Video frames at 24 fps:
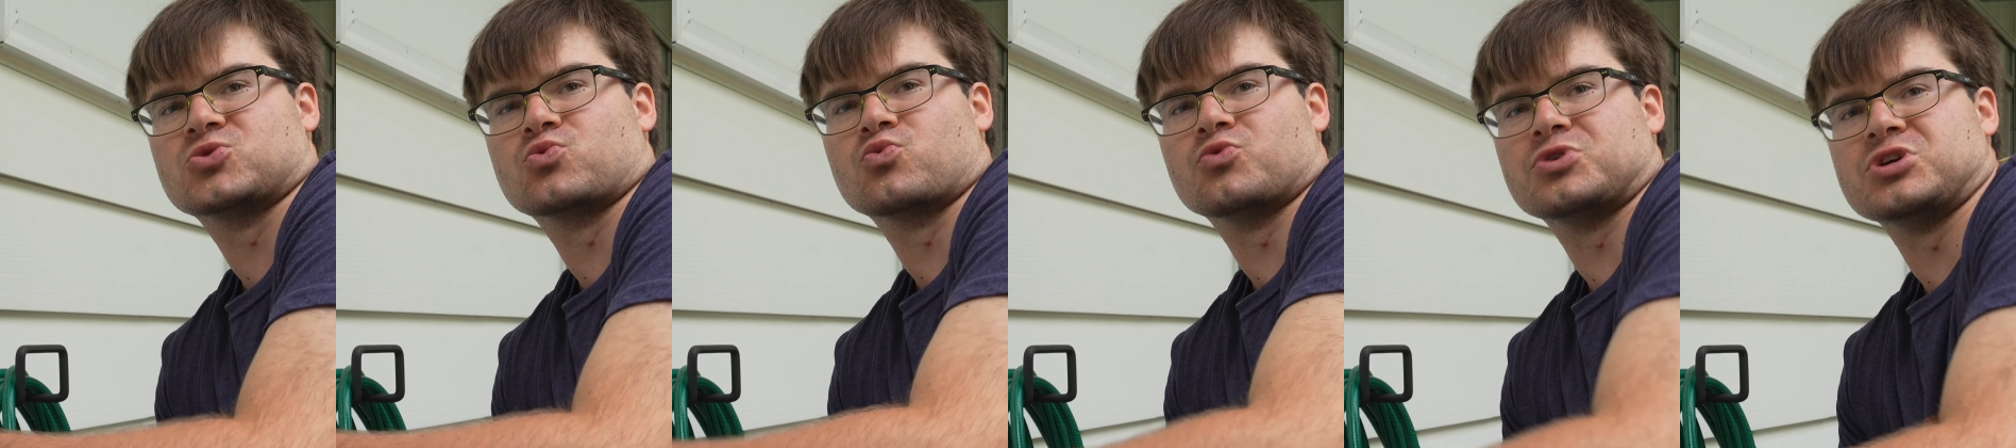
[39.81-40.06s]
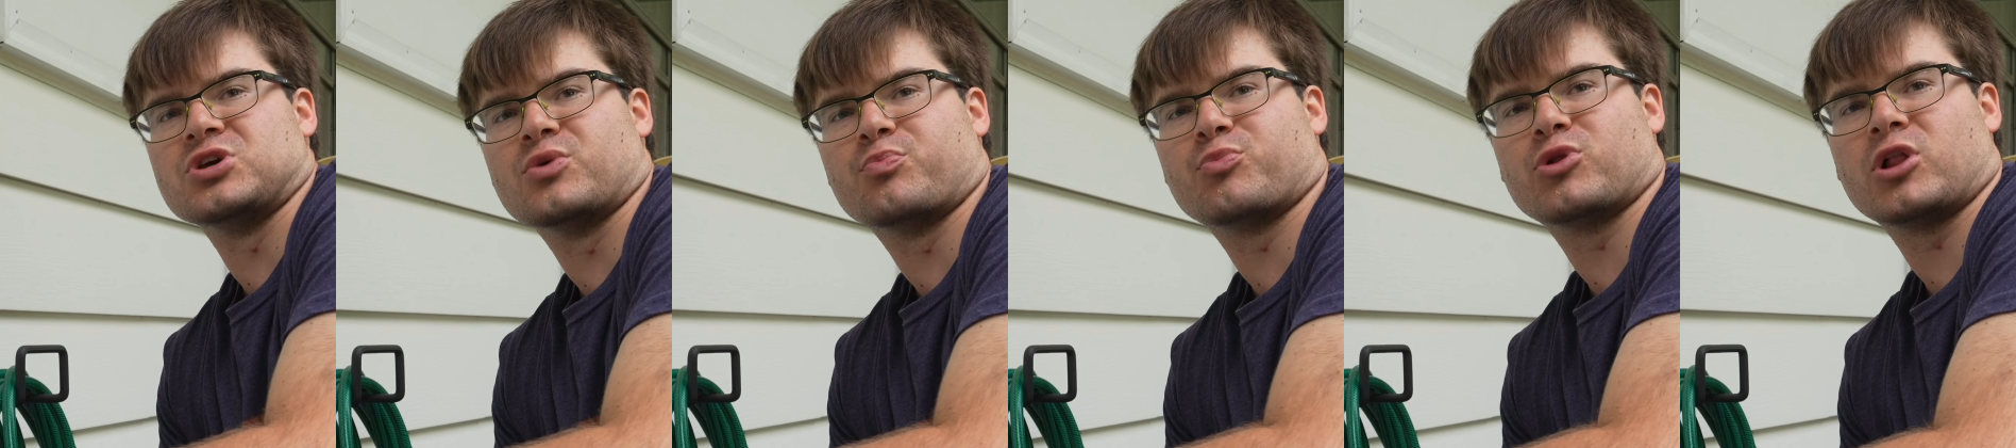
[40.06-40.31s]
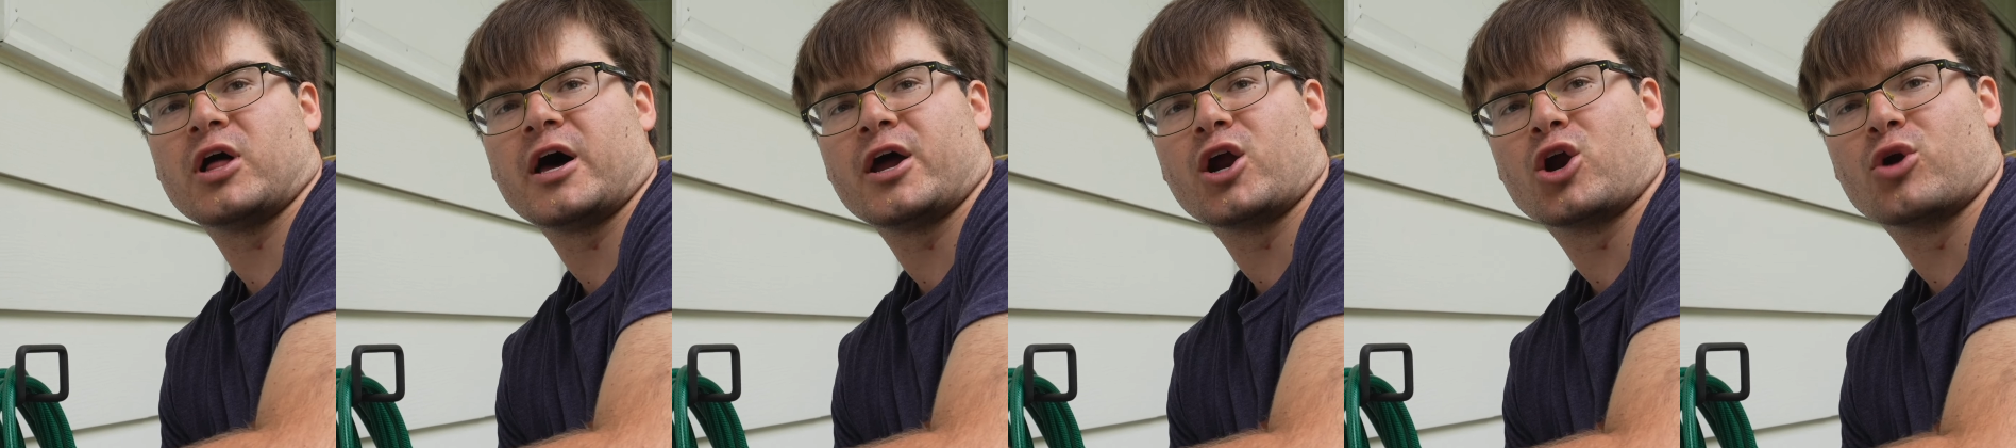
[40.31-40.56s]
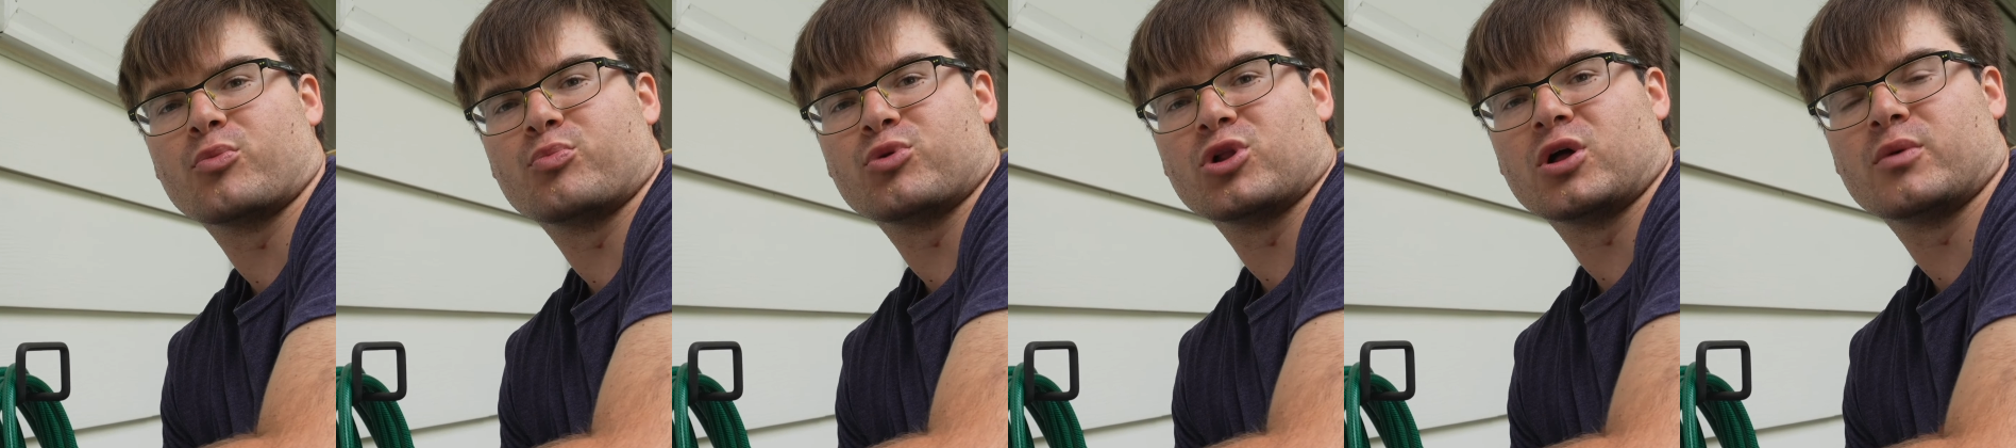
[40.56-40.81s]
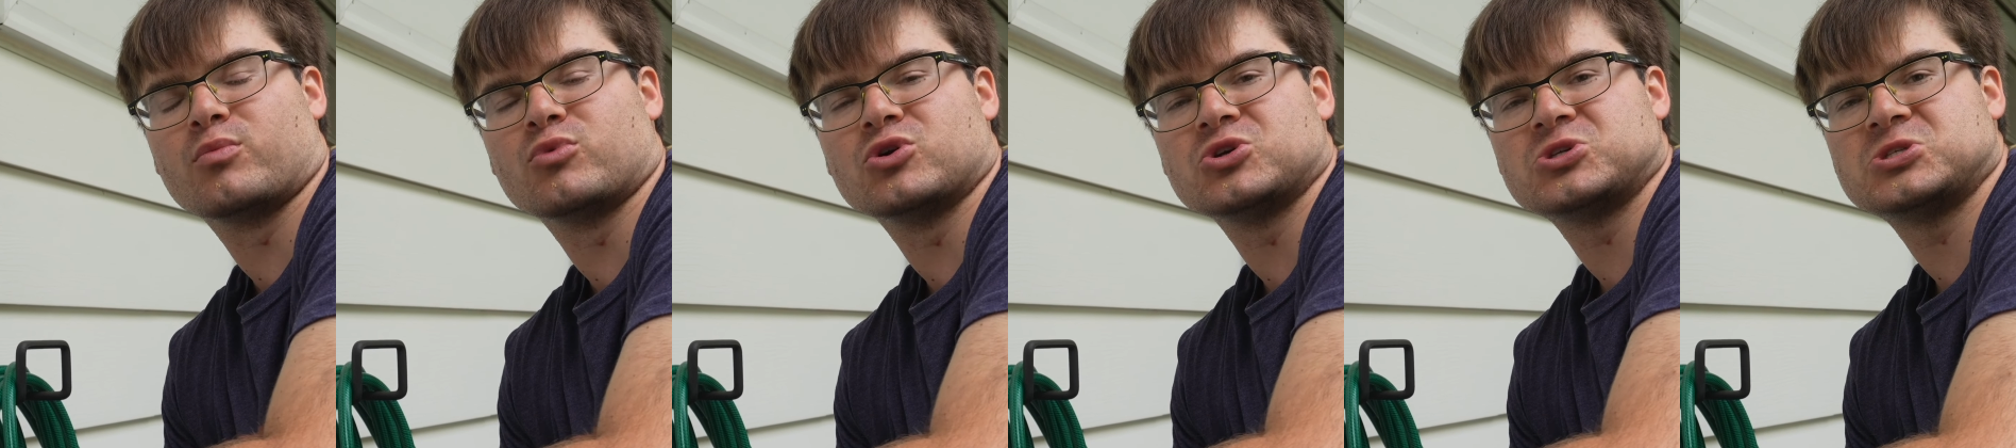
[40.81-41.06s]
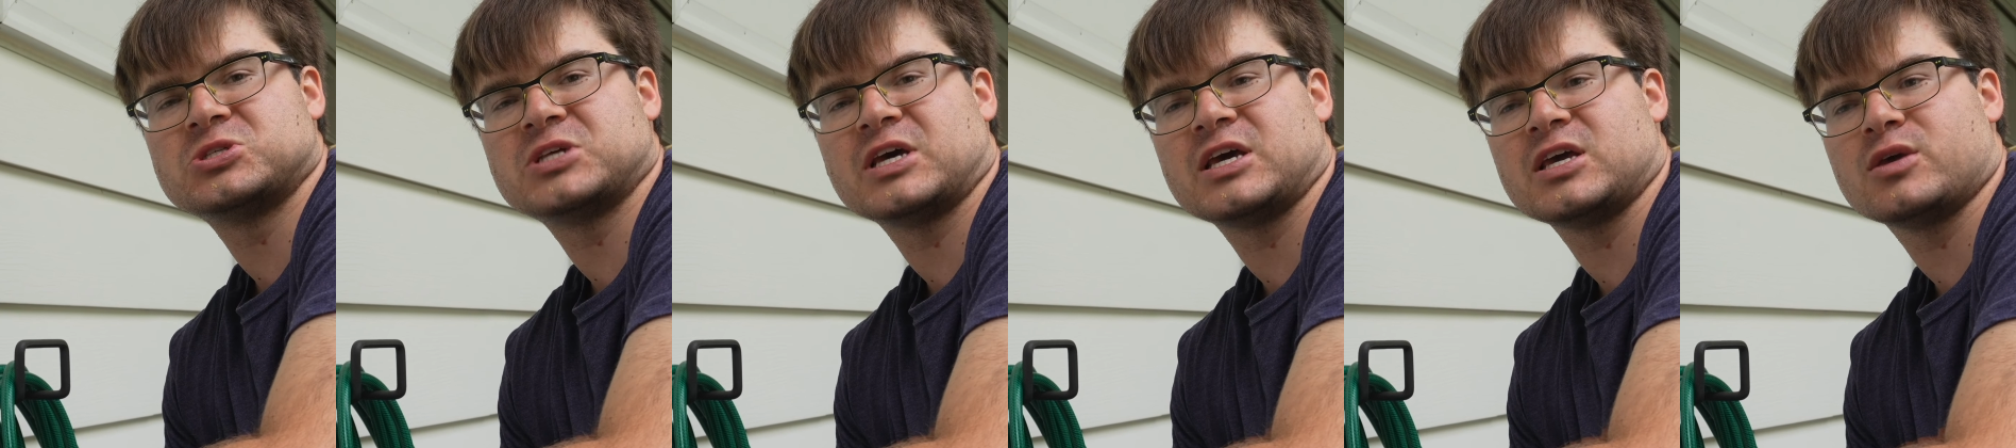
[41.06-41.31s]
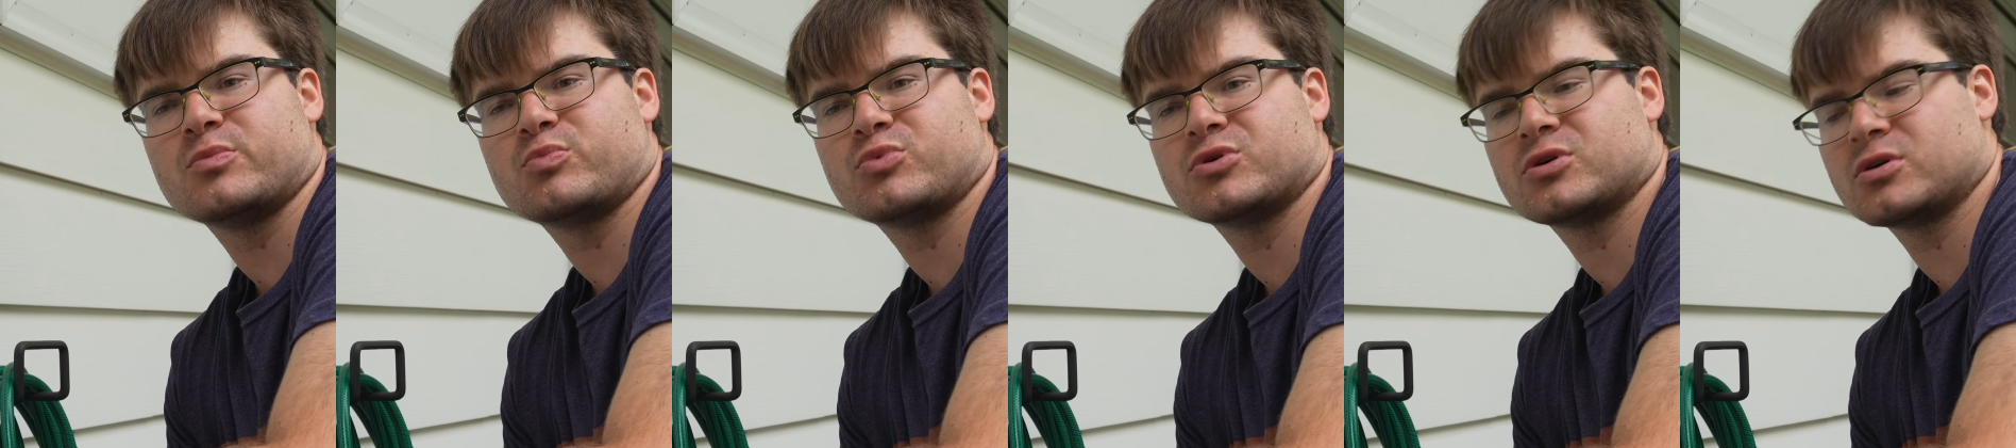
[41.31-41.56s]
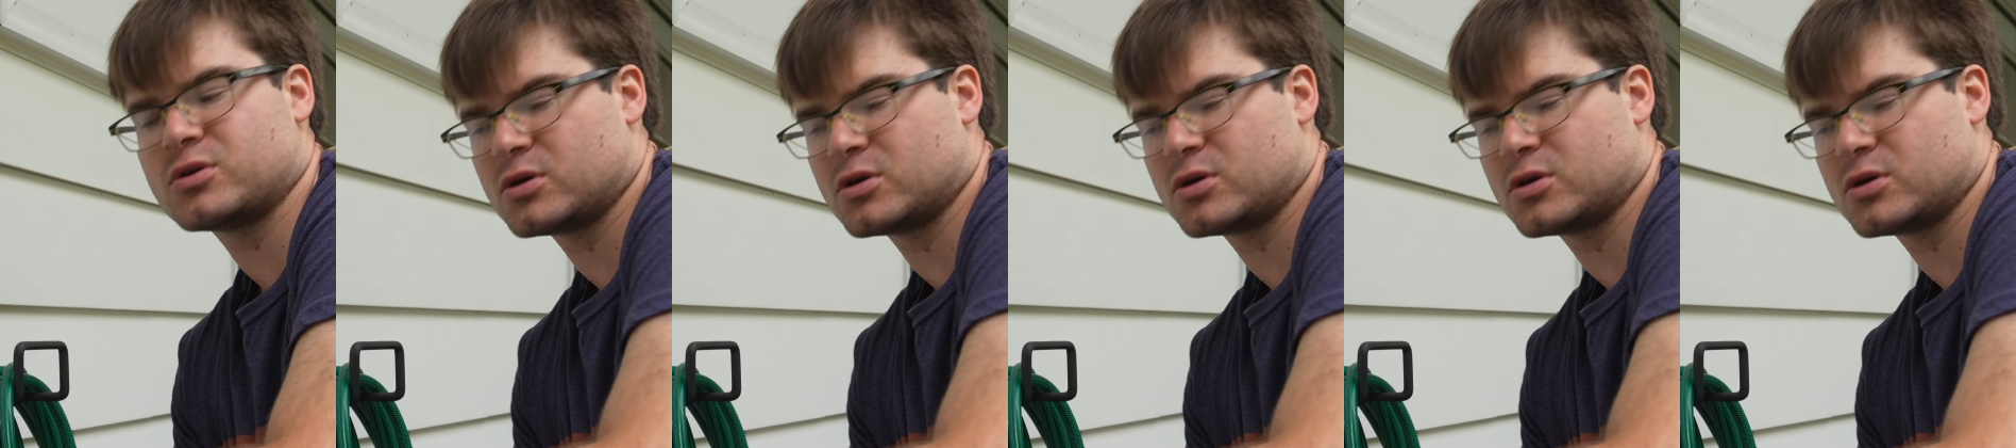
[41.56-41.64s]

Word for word: reapply our plumber's tape,